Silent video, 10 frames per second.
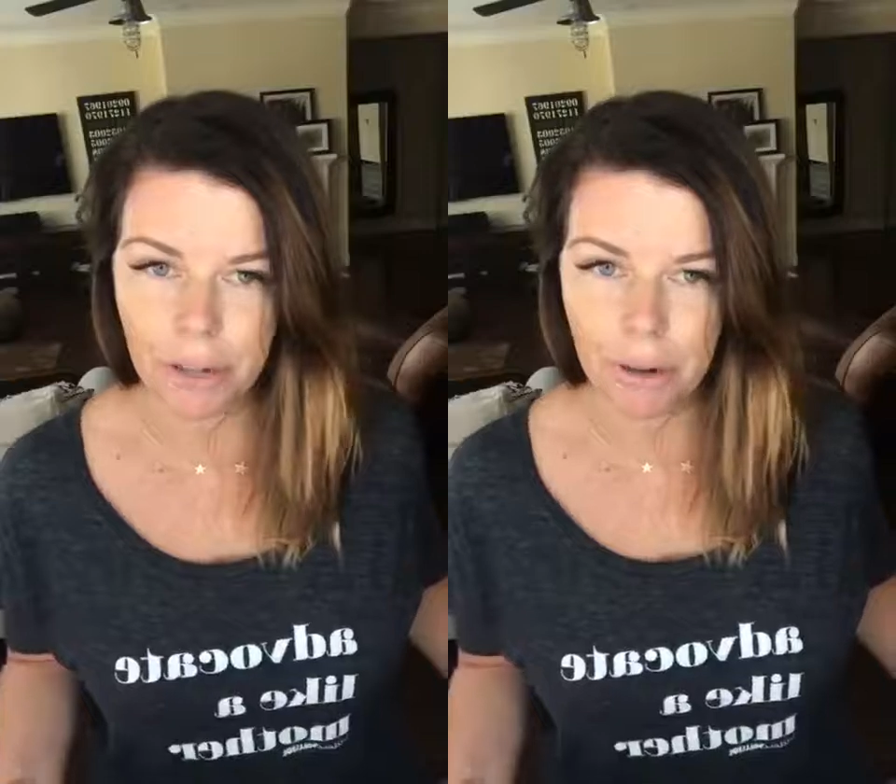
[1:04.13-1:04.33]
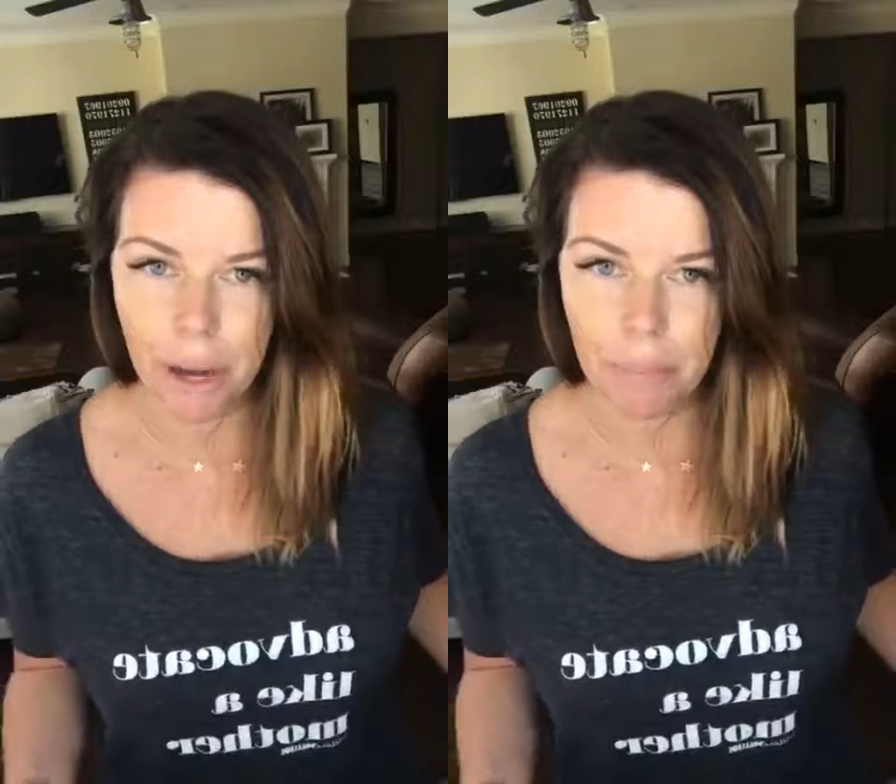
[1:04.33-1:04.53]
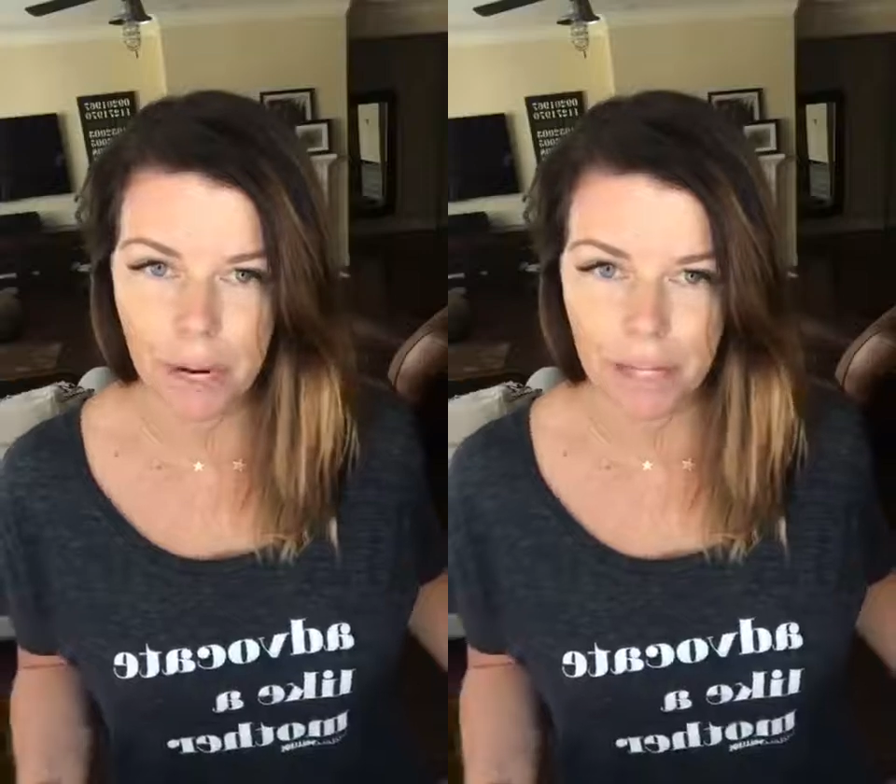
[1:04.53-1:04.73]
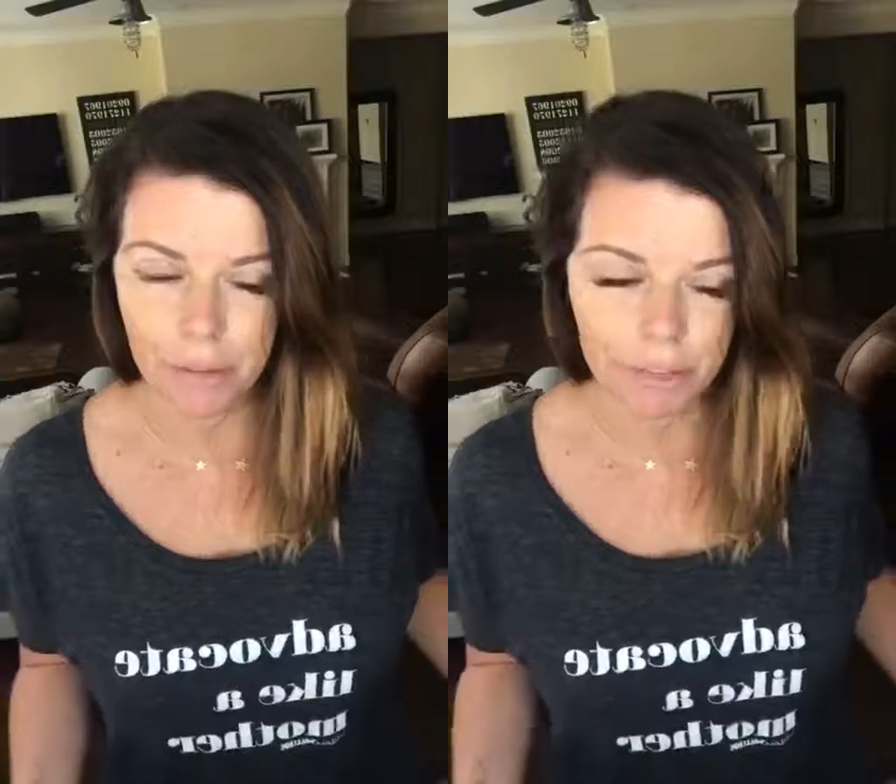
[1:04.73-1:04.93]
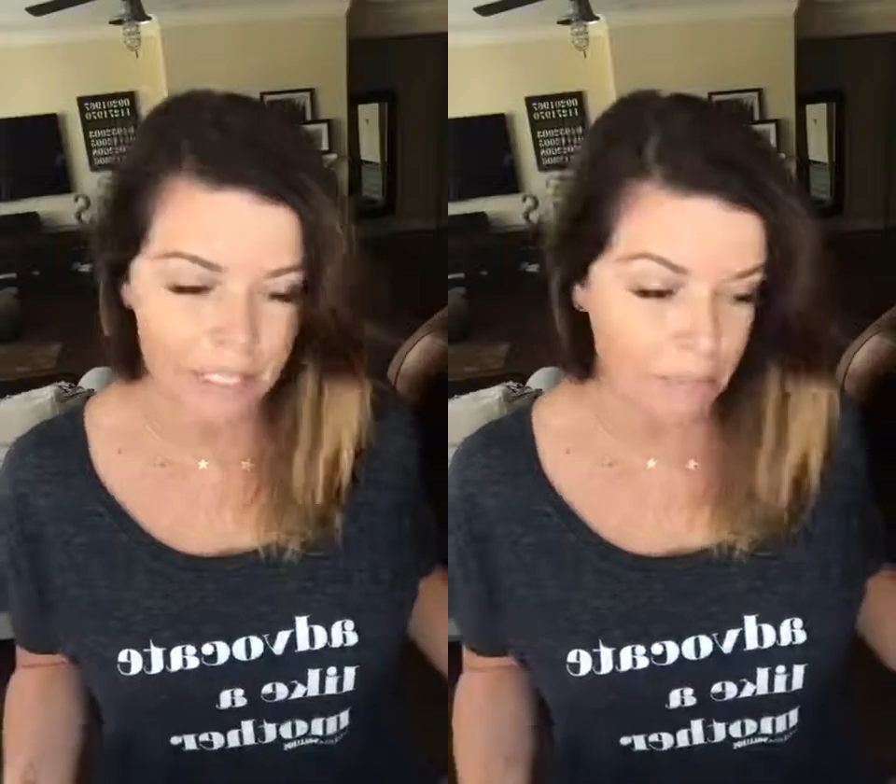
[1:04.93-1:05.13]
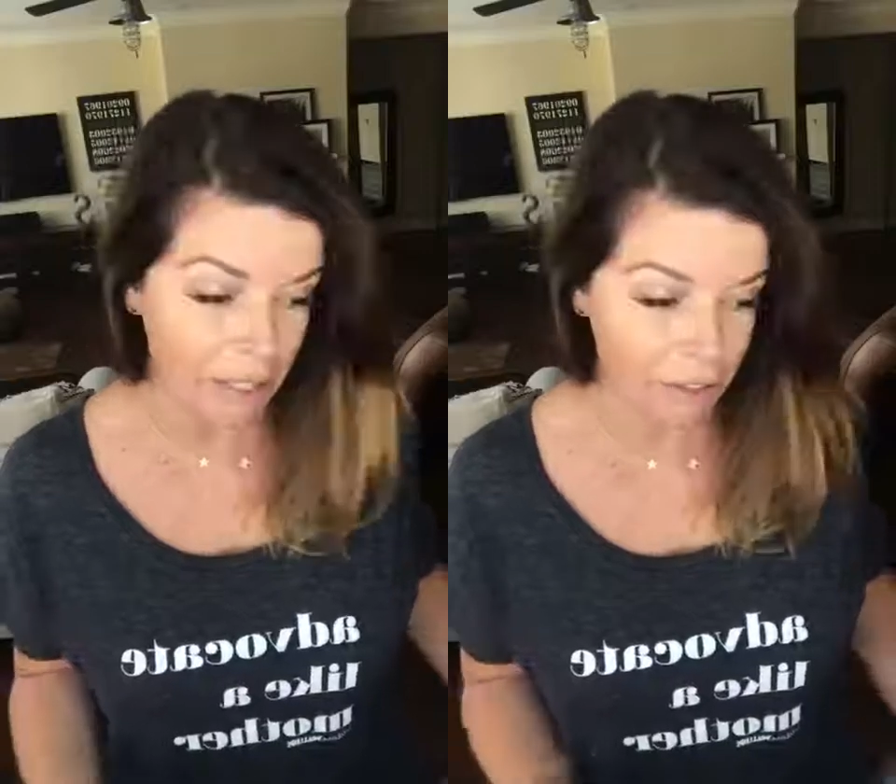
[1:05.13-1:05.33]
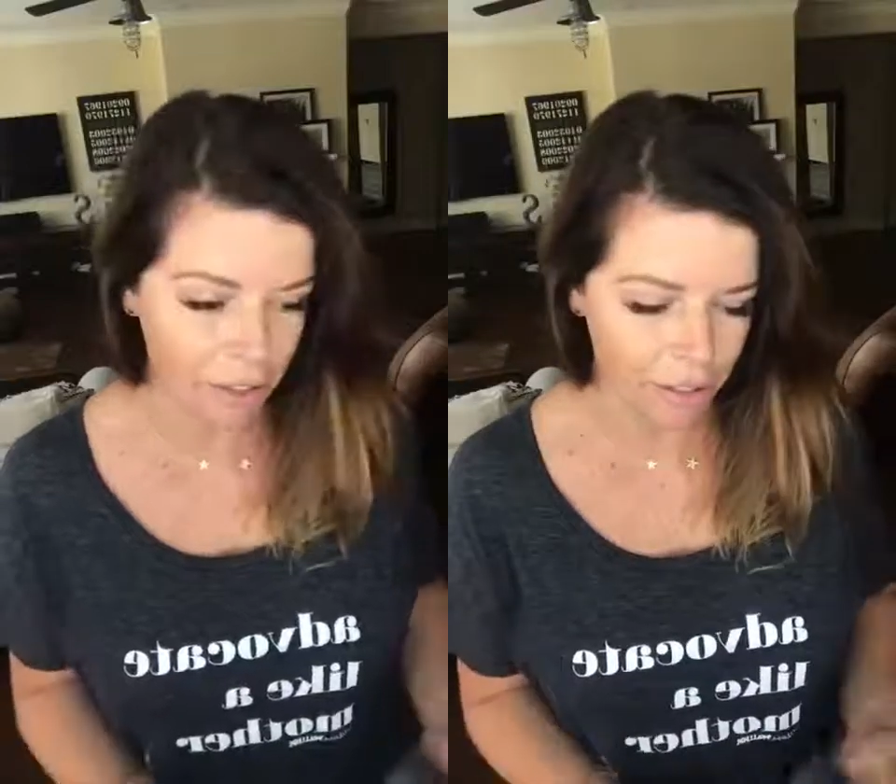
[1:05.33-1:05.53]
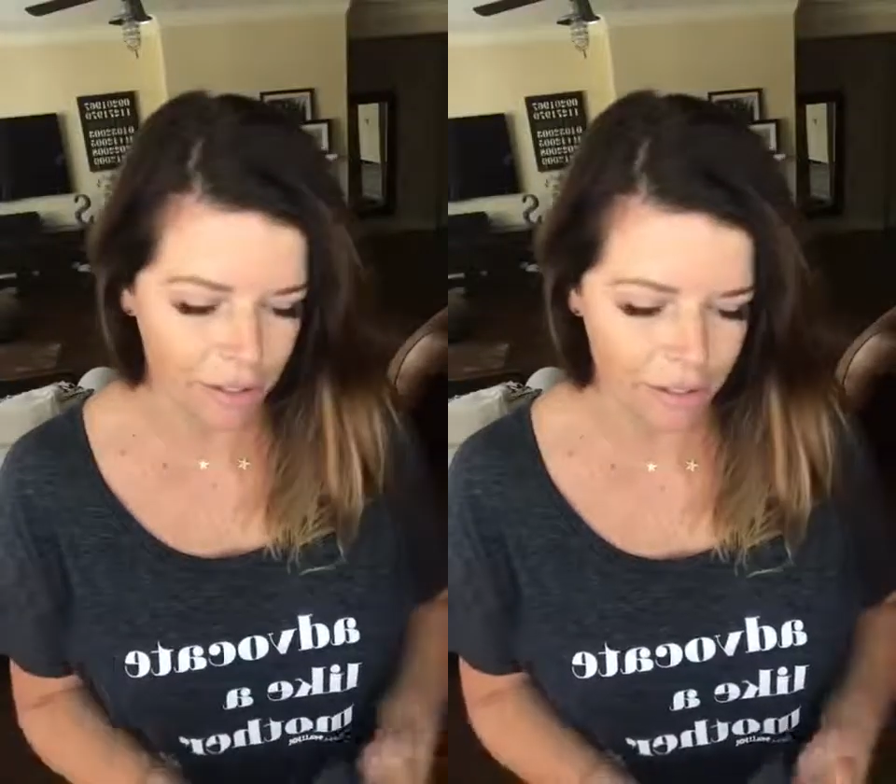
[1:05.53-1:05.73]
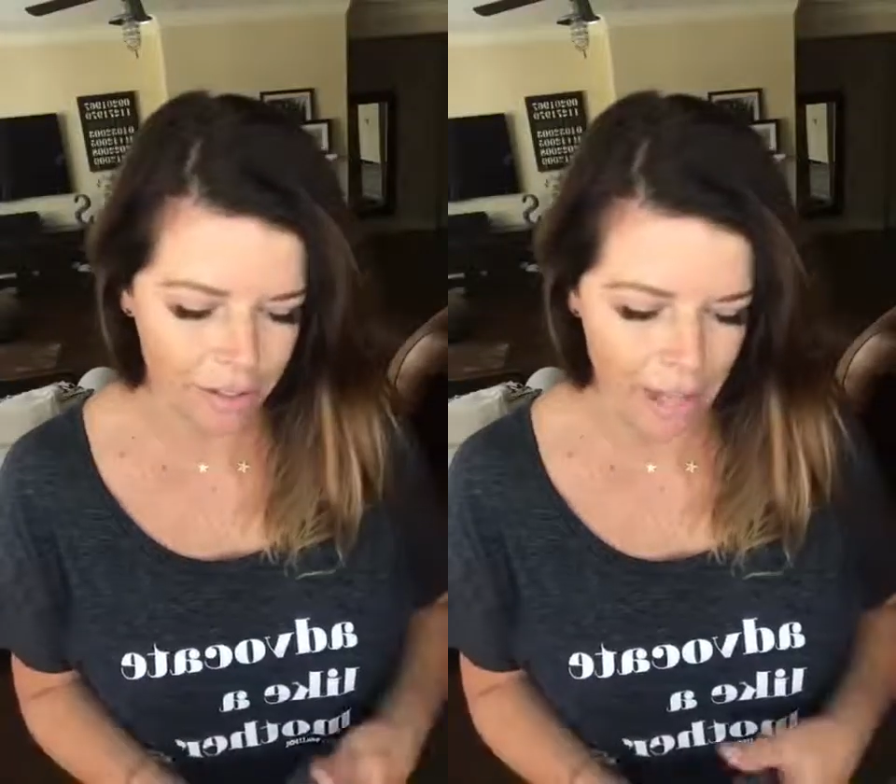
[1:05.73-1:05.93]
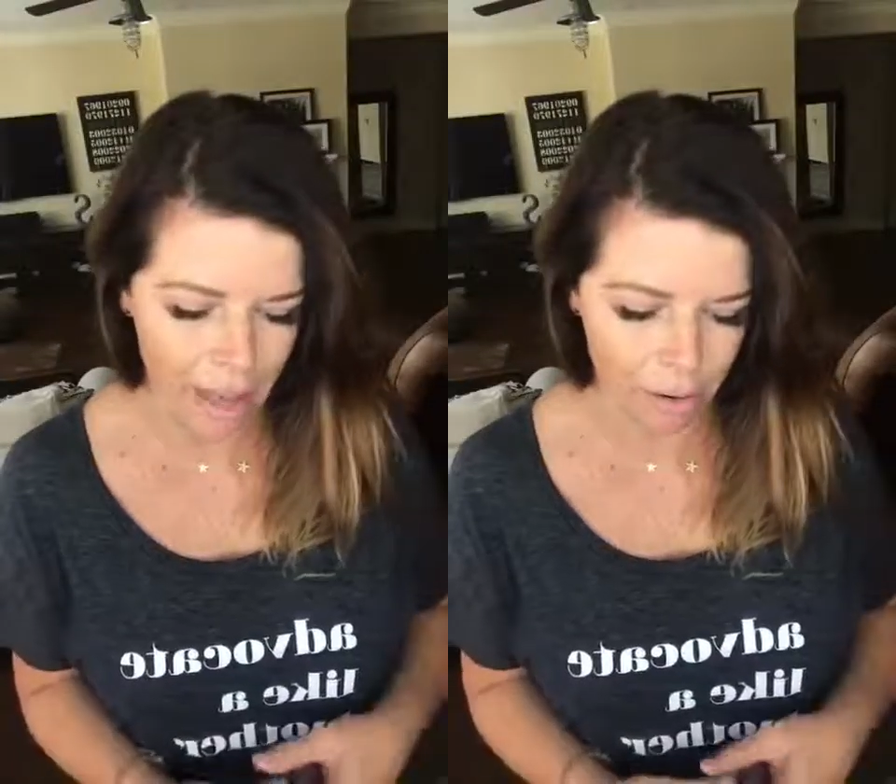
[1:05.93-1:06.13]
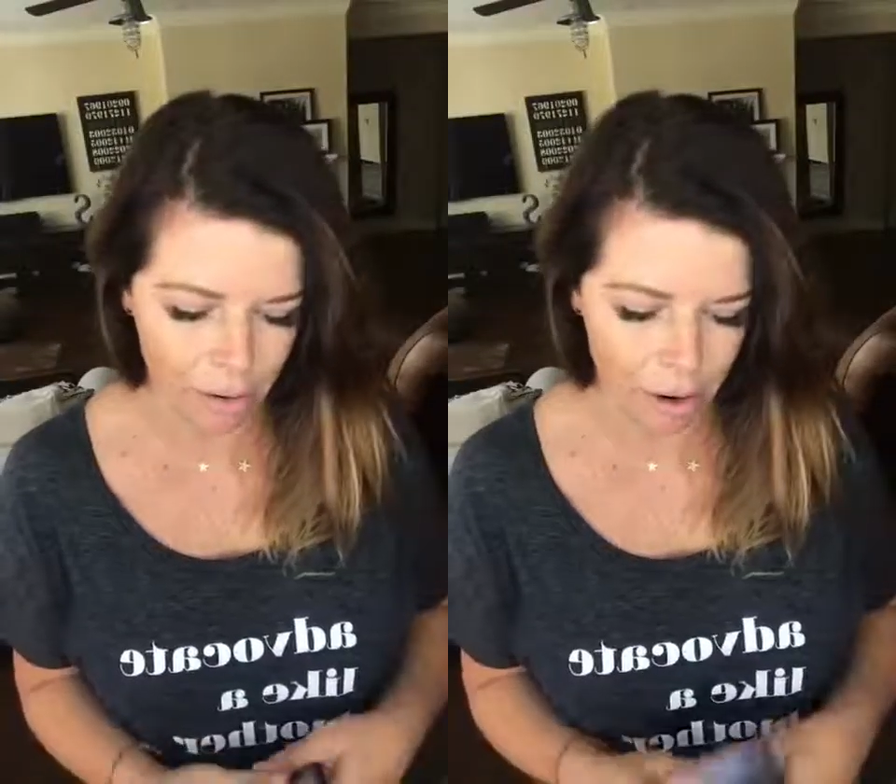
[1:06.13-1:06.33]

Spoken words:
you a brand new special that